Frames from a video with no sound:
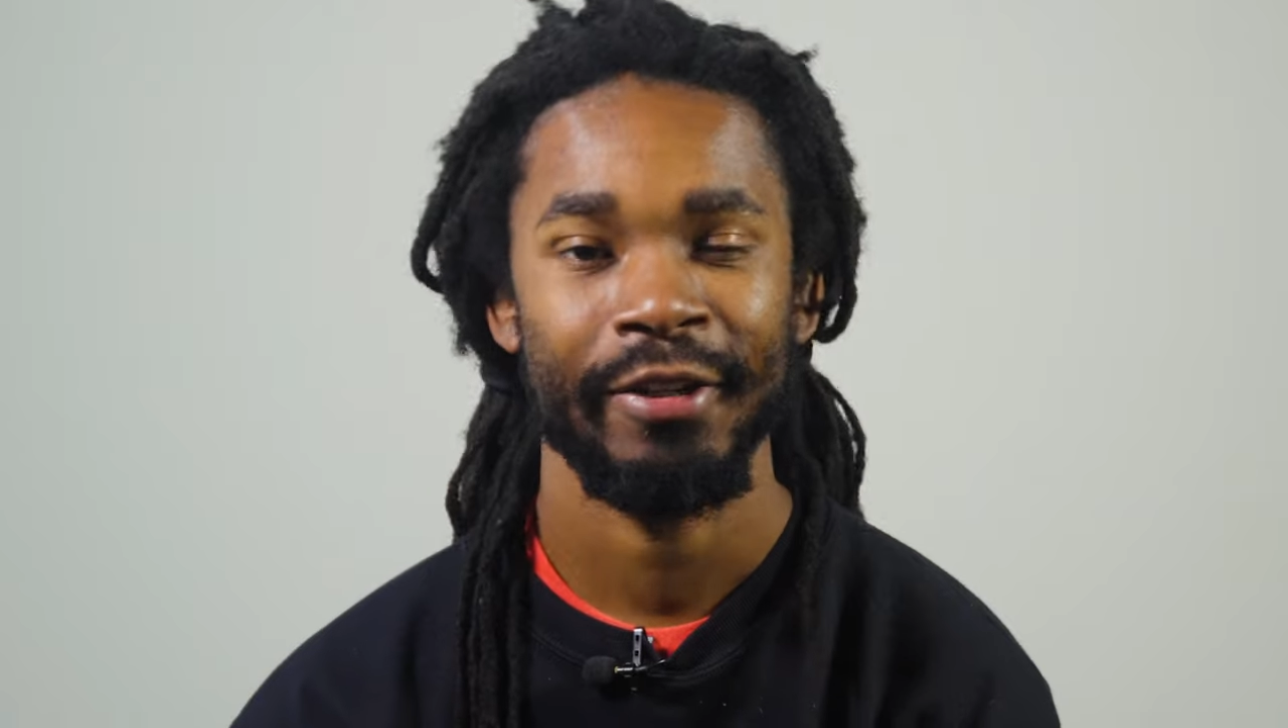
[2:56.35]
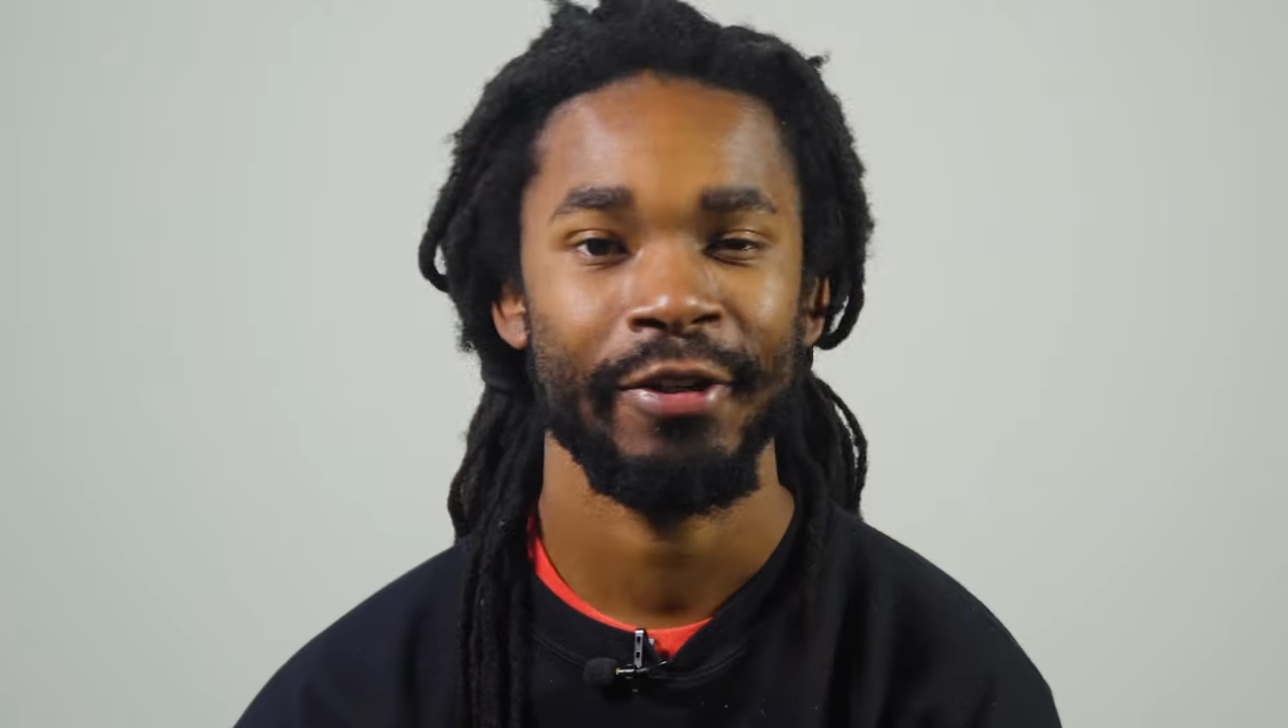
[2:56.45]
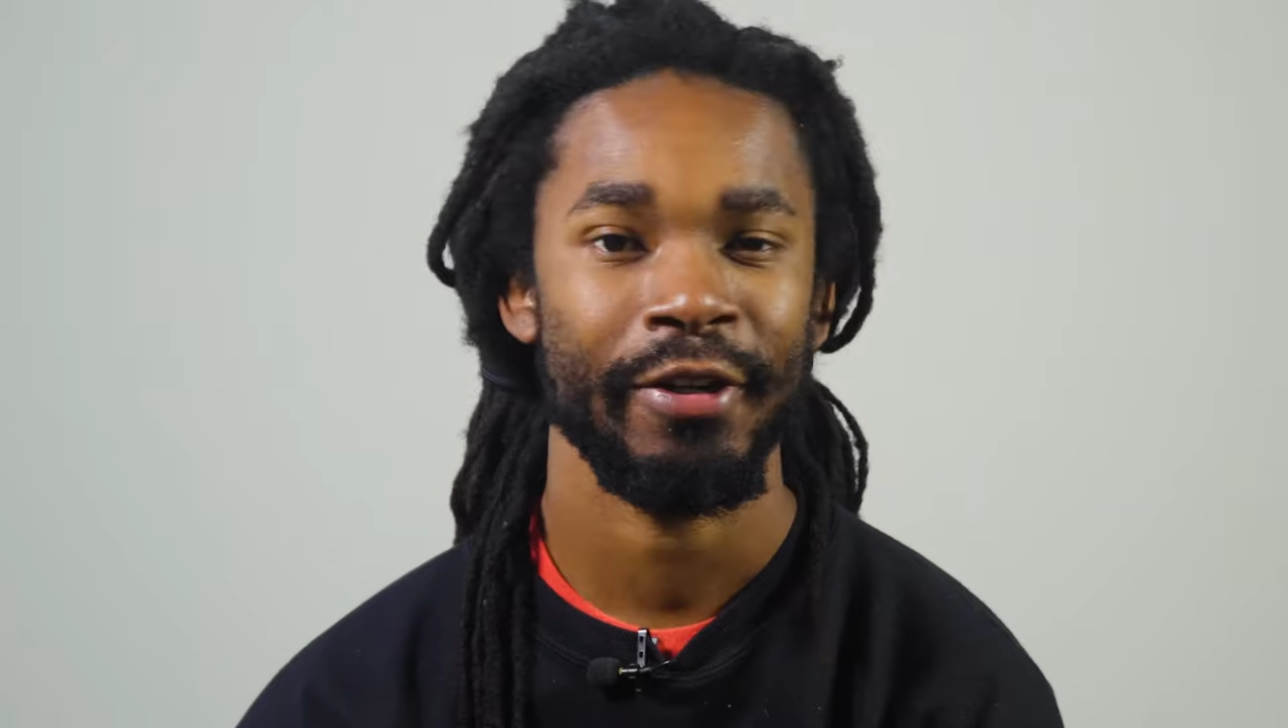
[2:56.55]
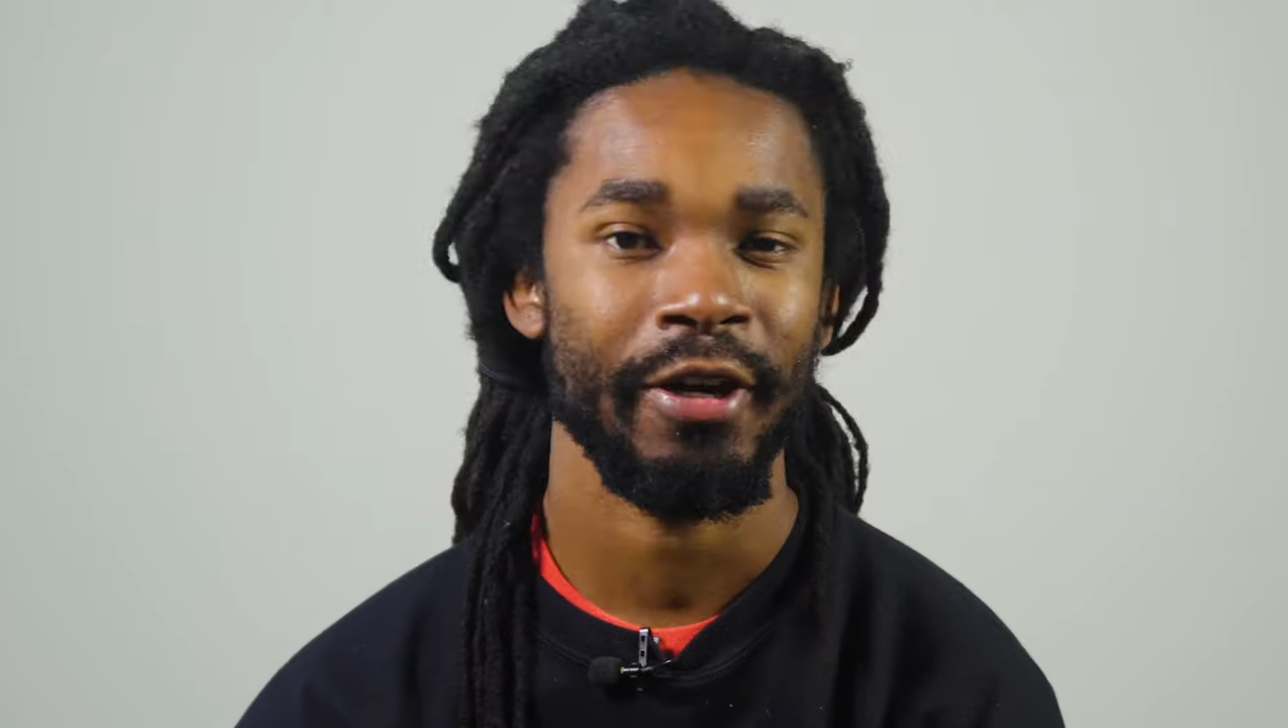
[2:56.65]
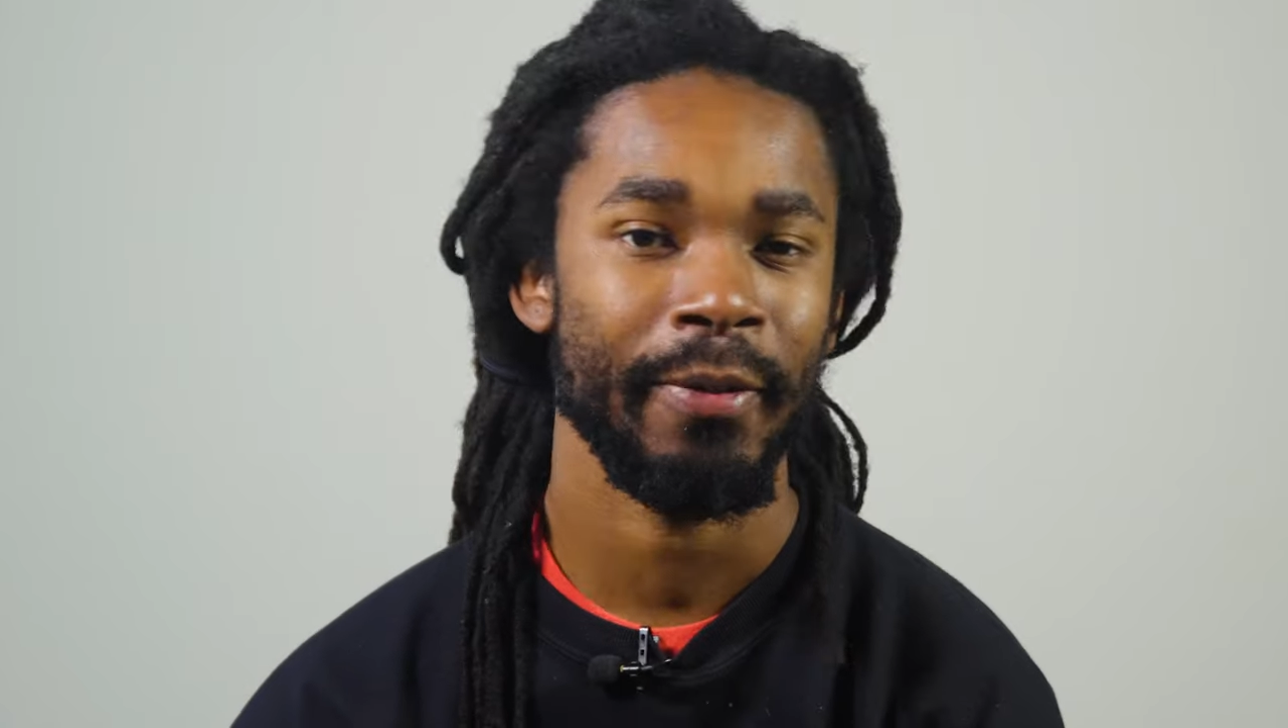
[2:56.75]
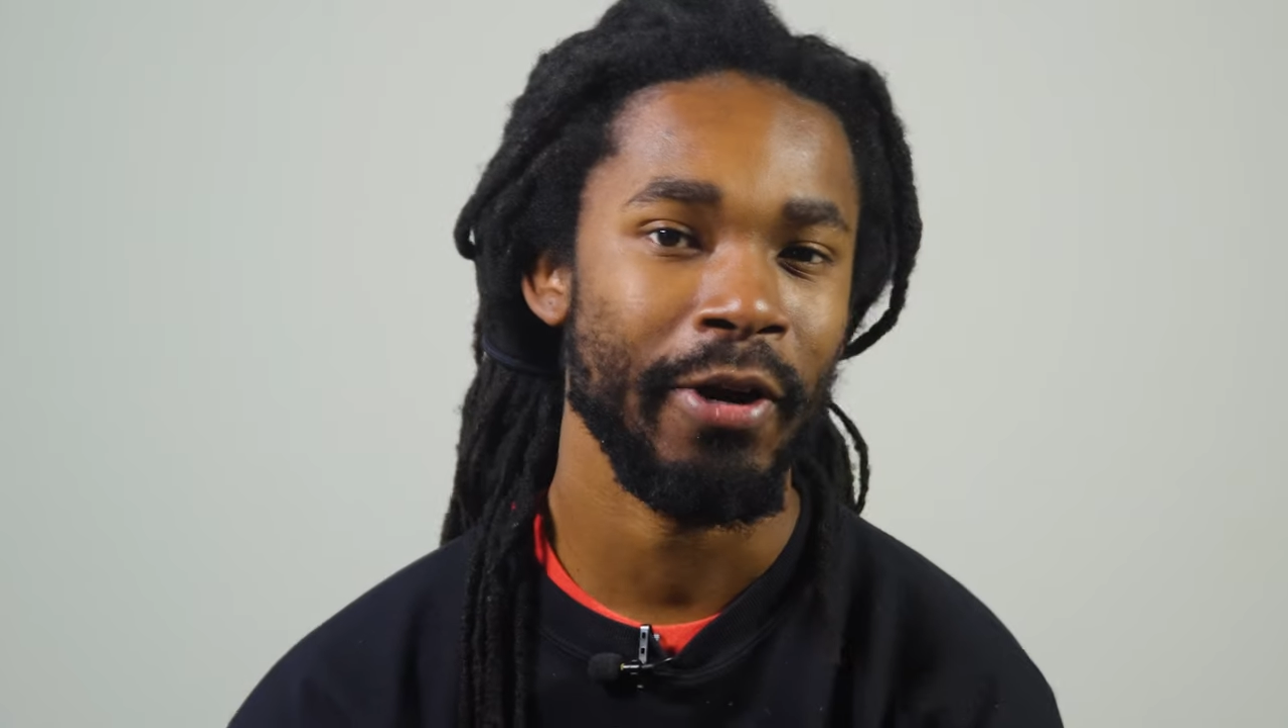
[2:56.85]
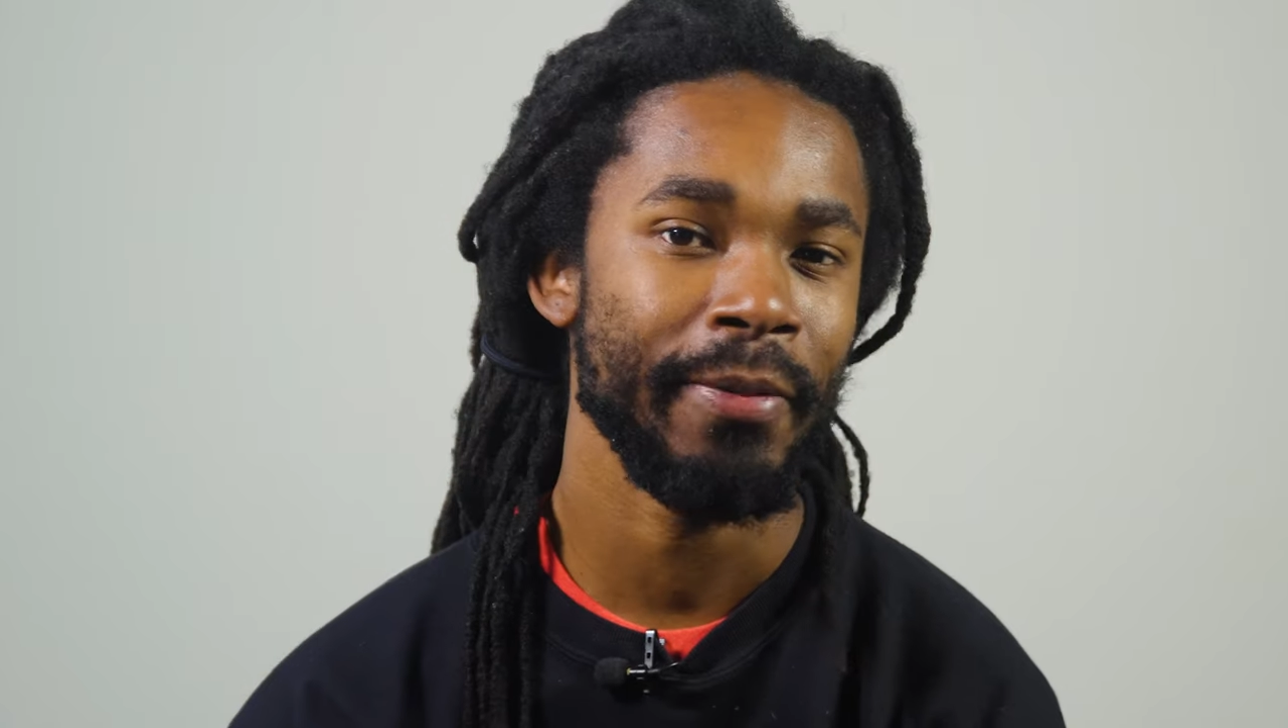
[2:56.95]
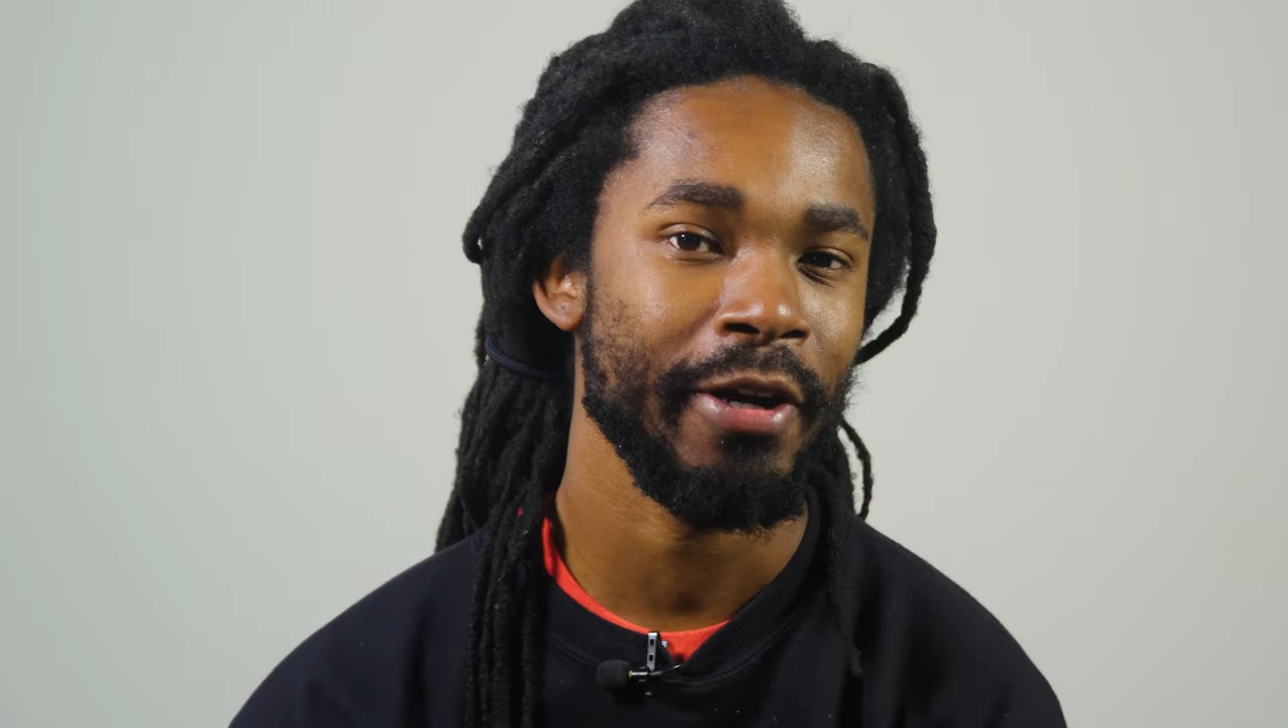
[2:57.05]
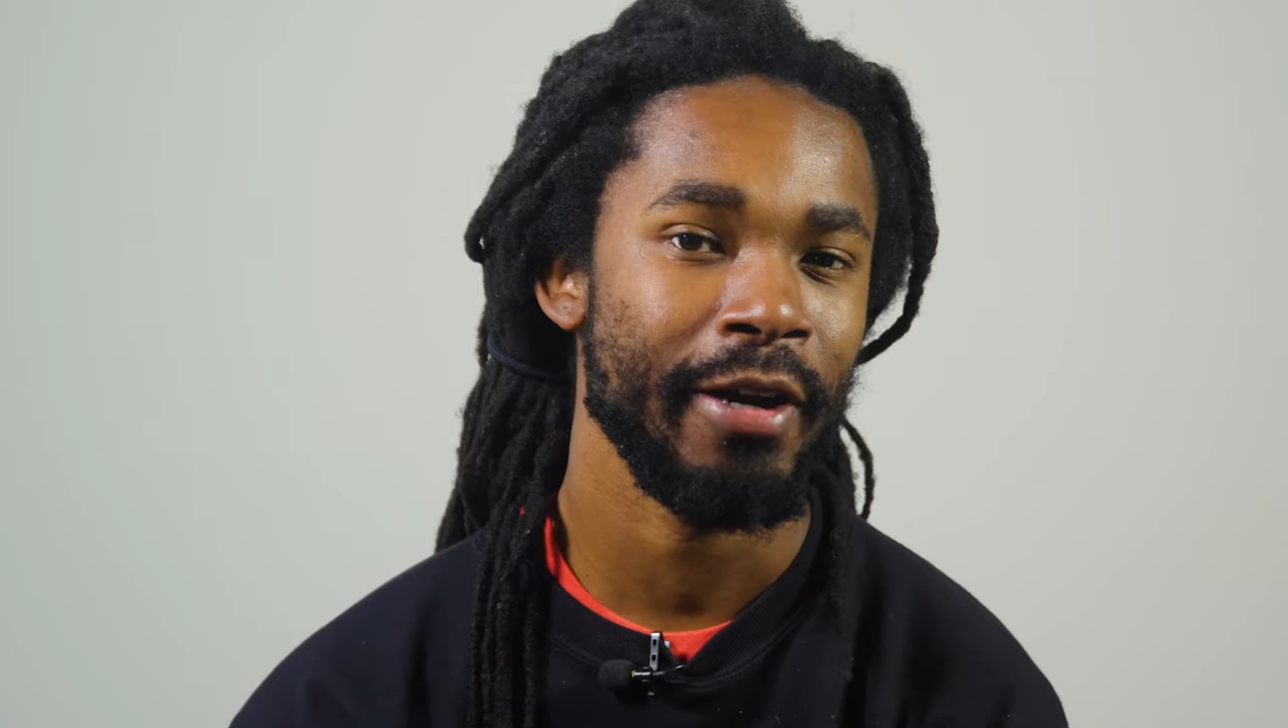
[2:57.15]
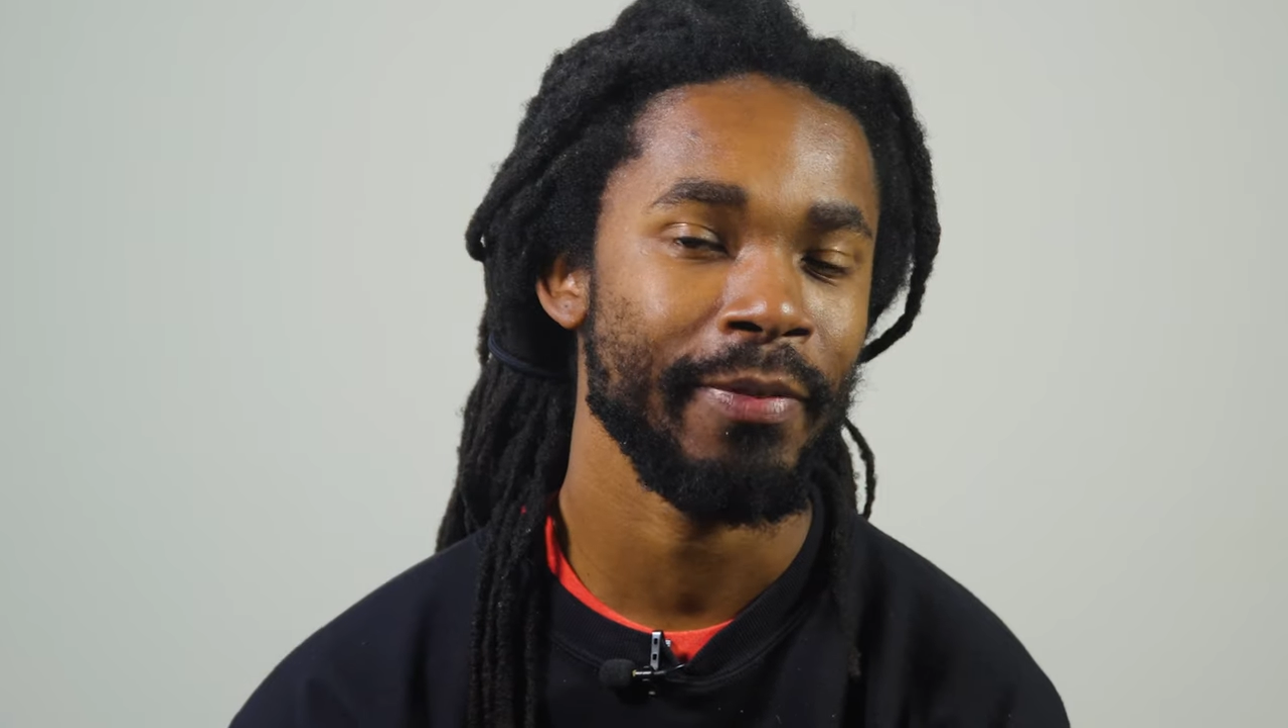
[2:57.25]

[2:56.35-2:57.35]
Your apartment